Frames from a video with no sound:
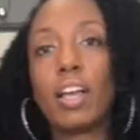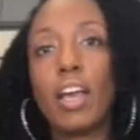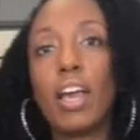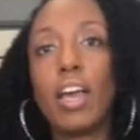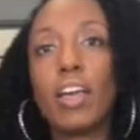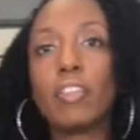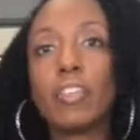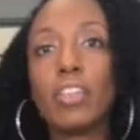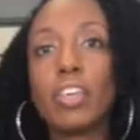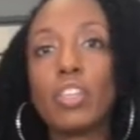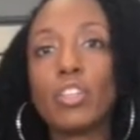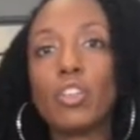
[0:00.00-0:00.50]

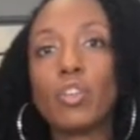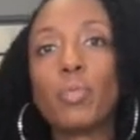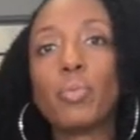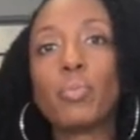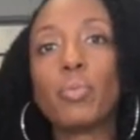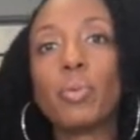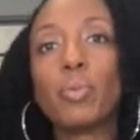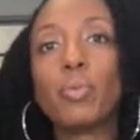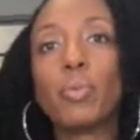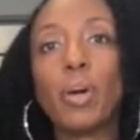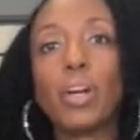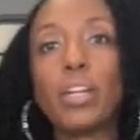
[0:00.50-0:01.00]
and then you'll
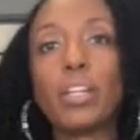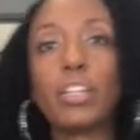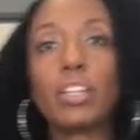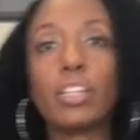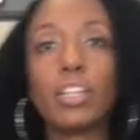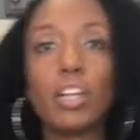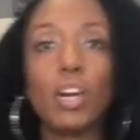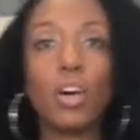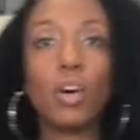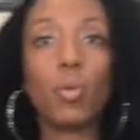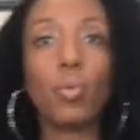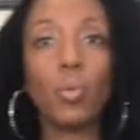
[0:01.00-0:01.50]
be ready to
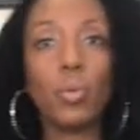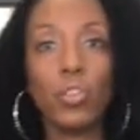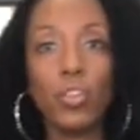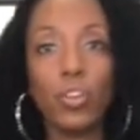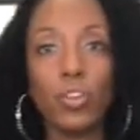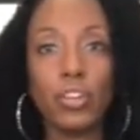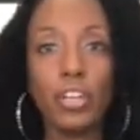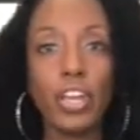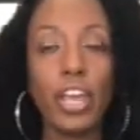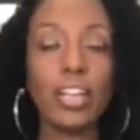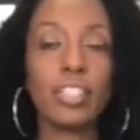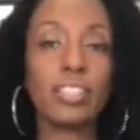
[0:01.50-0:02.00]
go with
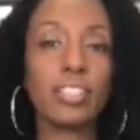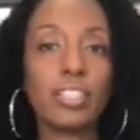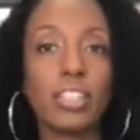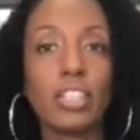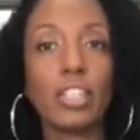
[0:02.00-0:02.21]
your next